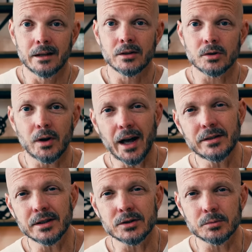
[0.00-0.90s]
So
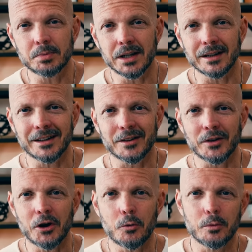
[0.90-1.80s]
as I speak, if
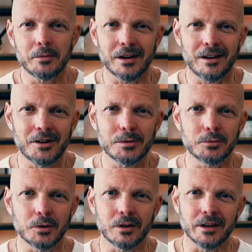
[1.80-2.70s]
I open my heart
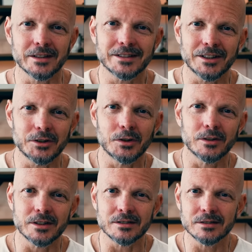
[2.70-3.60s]
more and I say, you
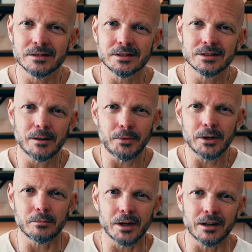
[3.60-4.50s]
know, there's
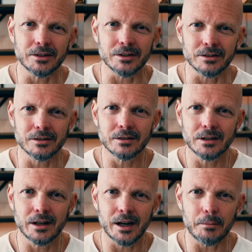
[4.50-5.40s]
something about you,
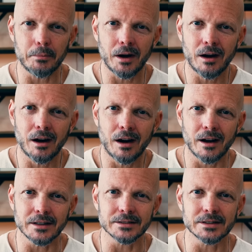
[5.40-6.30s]
and I
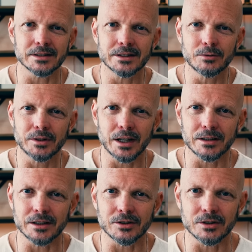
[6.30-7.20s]
pause and sit with that
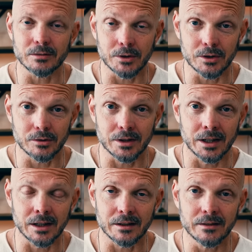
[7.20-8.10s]
tension, I'm going to do it
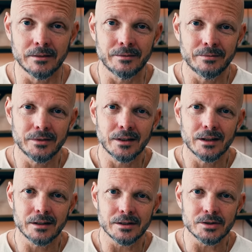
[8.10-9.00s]
again.
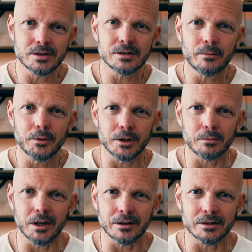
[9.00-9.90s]
There's just something
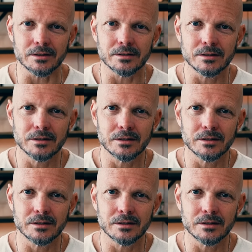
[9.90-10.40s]
about you.